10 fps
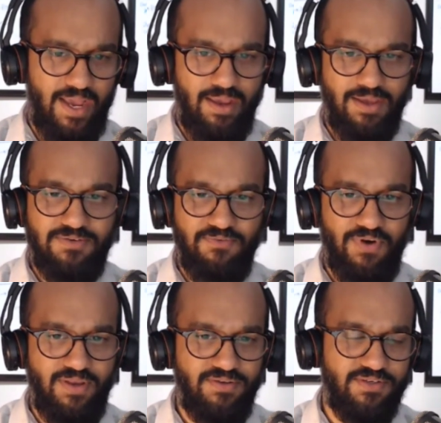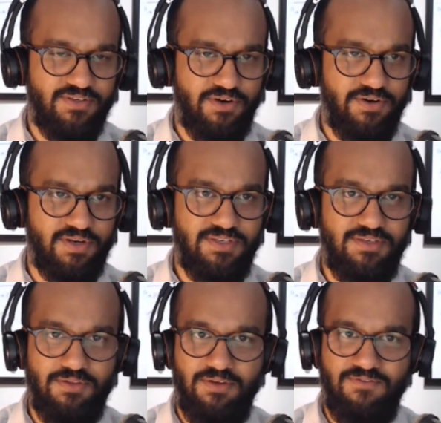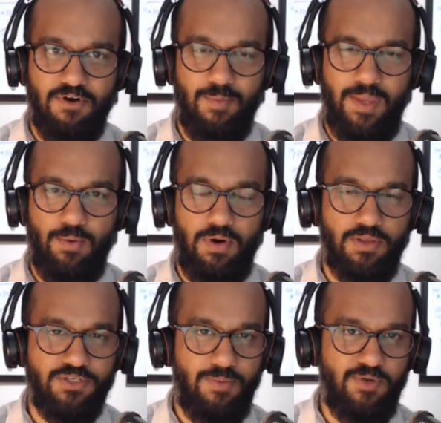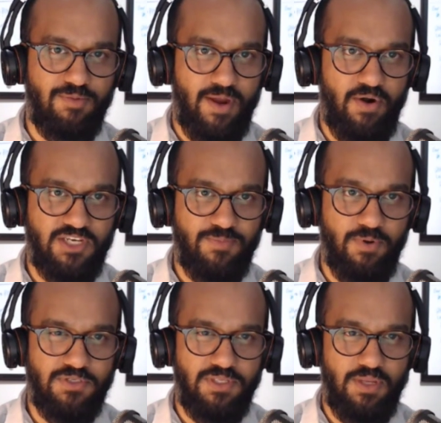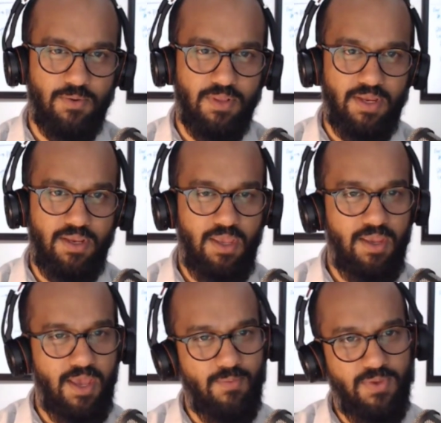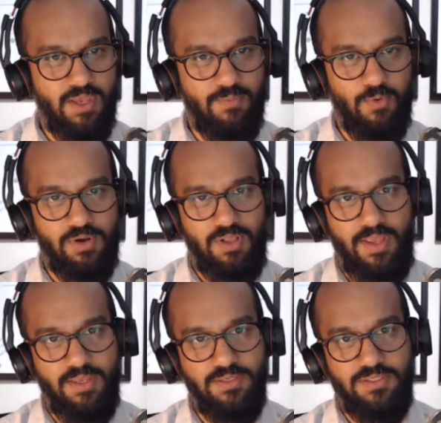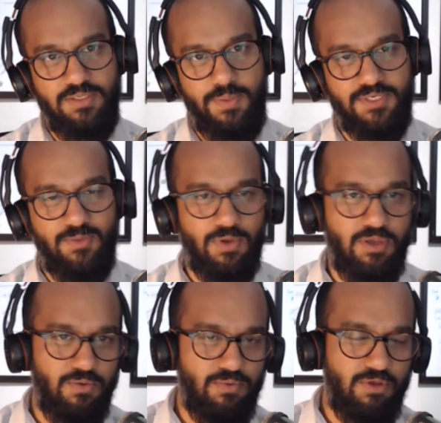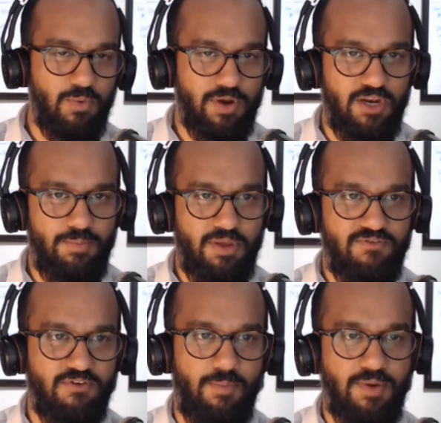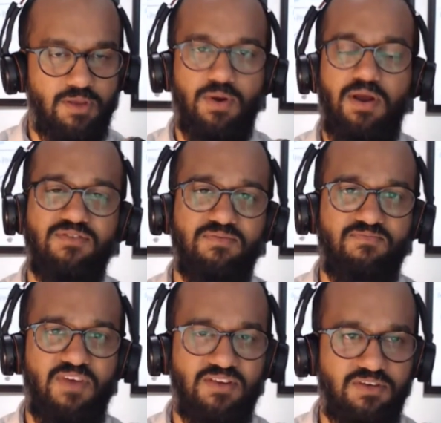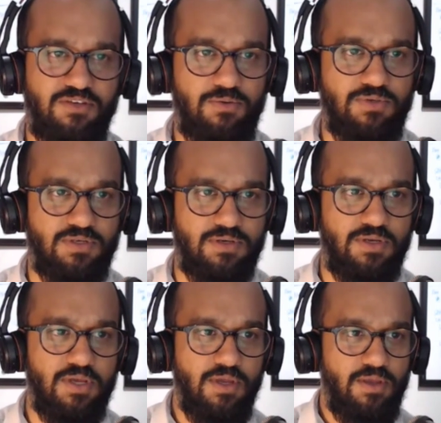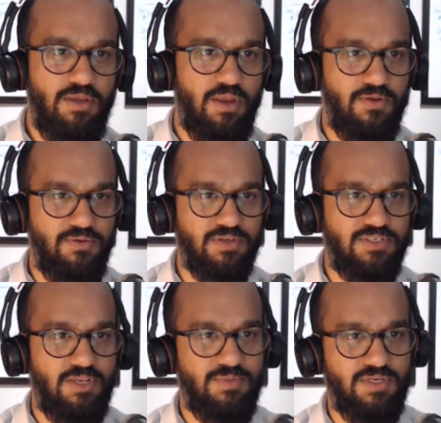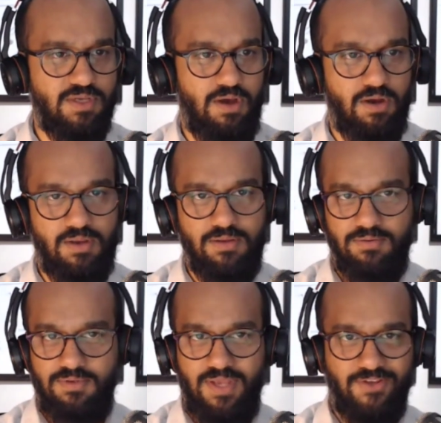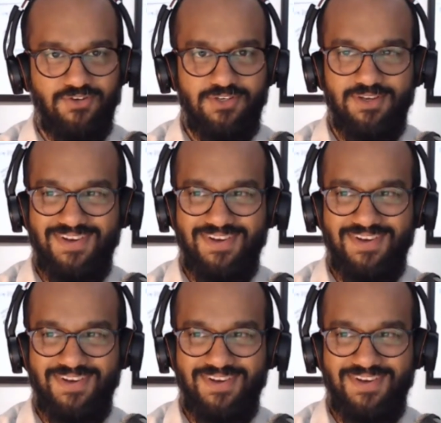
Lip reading: Had some friends that started a consulting firm and they were all subject matter experts, and they were like, hey, how do we get more clients? And they said, well, you work at a big firm and you have some fancy suits and you seem to talk nice.